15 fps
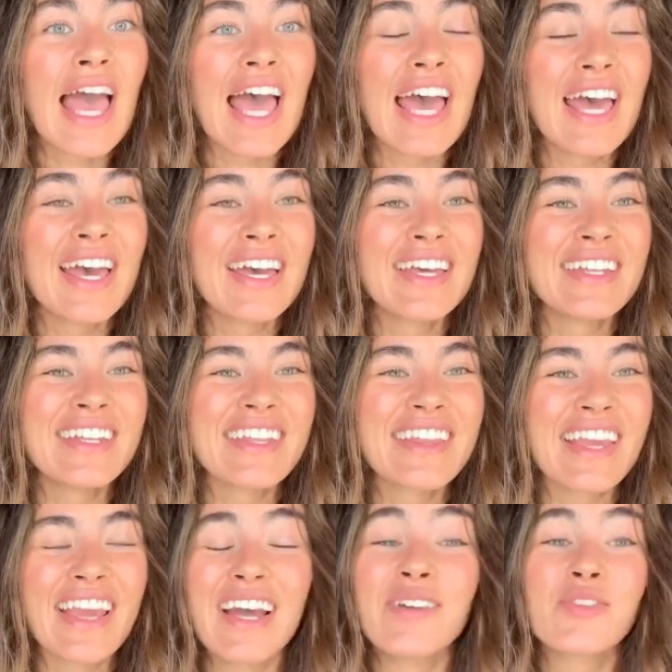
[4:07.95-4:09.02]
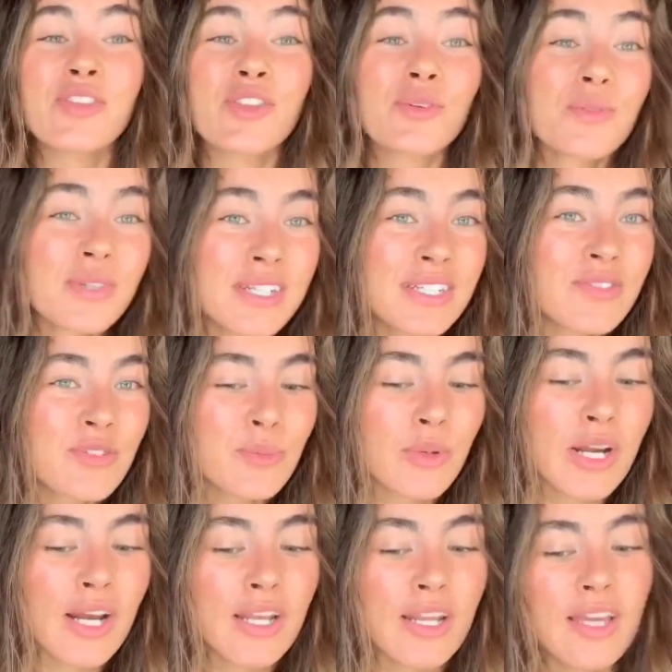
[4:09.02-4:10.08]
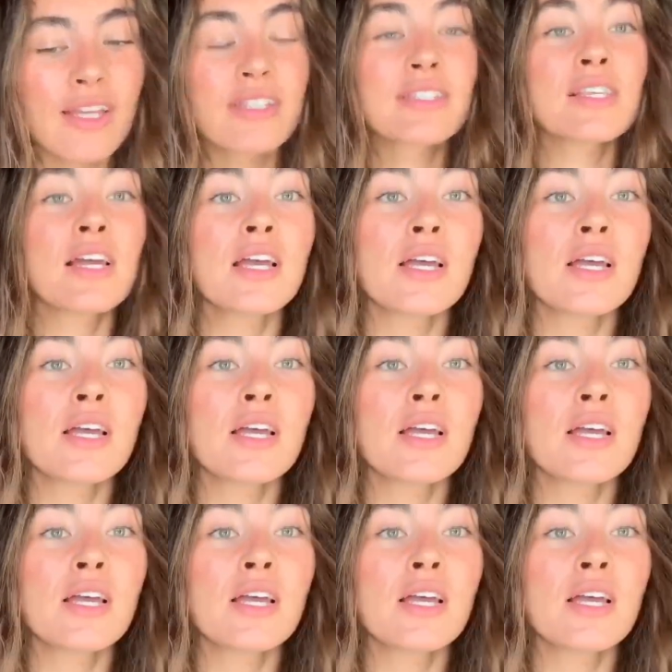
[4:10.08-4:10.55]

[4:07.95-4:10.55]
And they have 3 different products.